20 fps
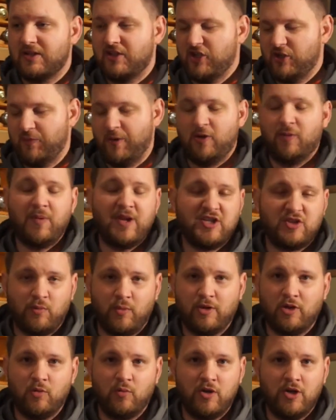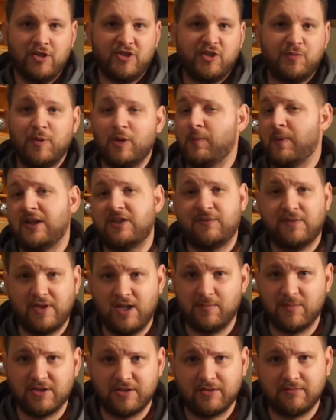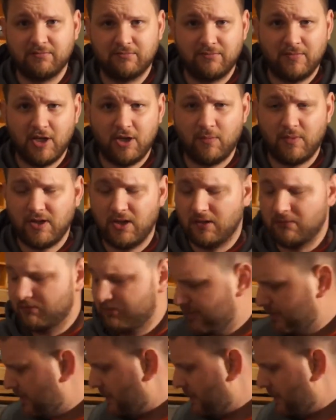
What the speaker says: Spinnerbaits 101, Spinnerbaits for Dummies. Here we go.